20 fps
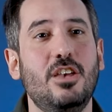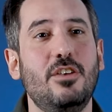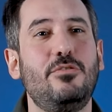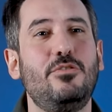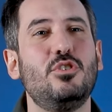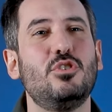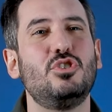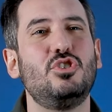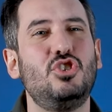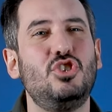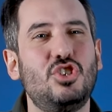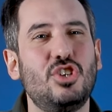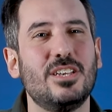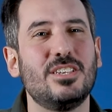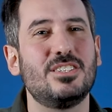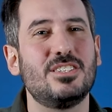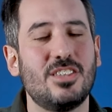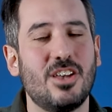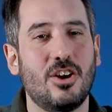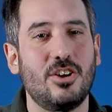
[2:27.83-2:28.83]
if you're
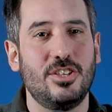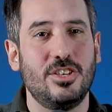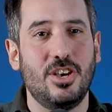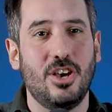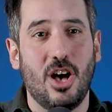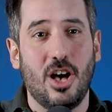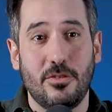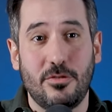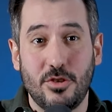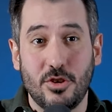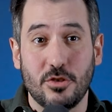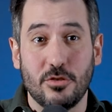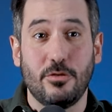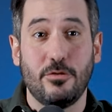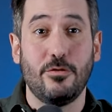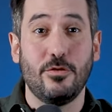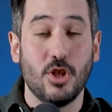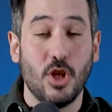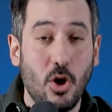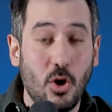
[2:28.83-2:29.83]
just starting off your
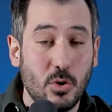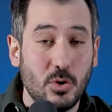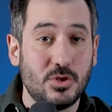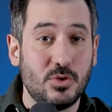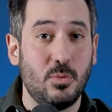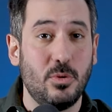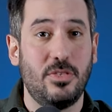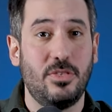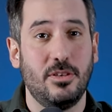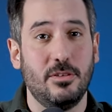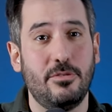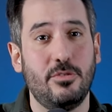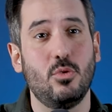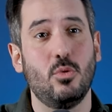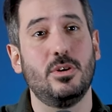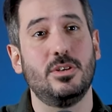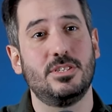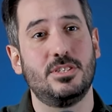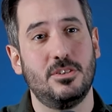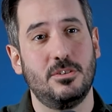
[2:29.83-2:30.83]
flows with
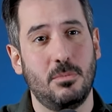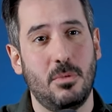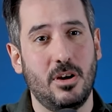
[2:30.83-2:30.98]
influencer